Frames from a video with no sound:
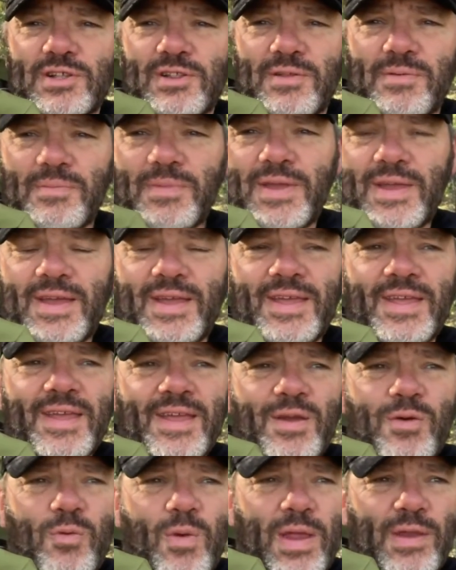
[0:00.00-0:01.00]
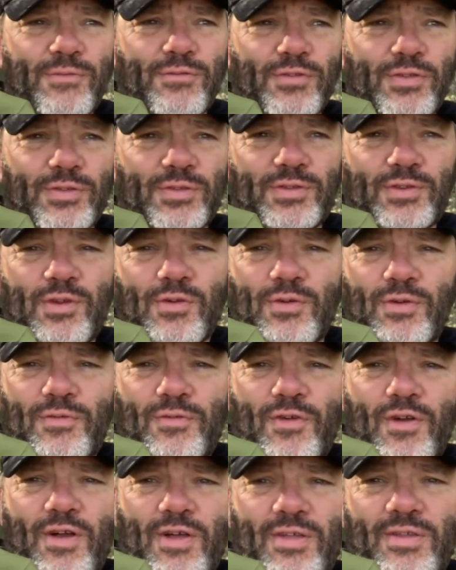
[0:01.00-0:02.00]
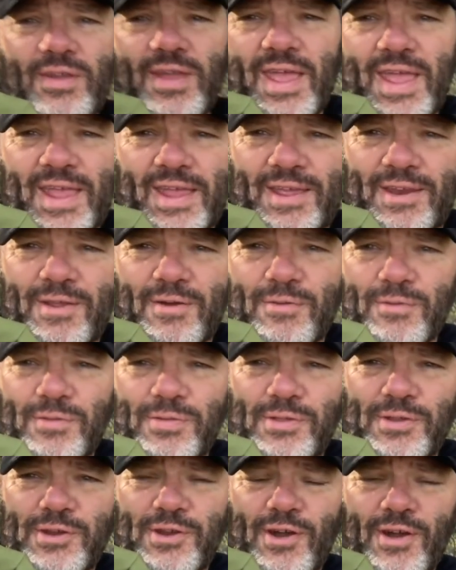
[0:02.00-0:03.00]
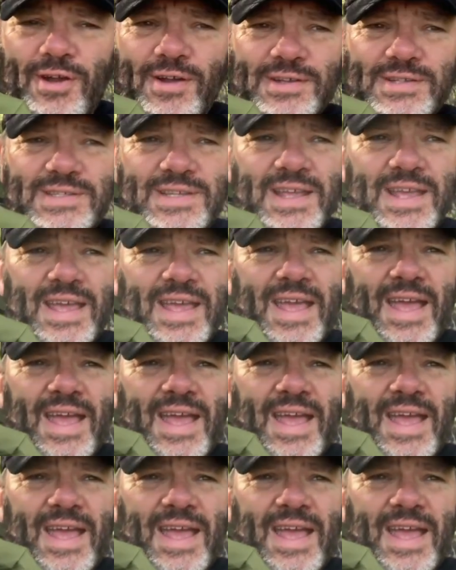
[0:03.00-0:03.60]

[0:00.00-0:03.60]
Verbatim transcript: Columbia, waiting for the snow to fall, hanging out with the dogs.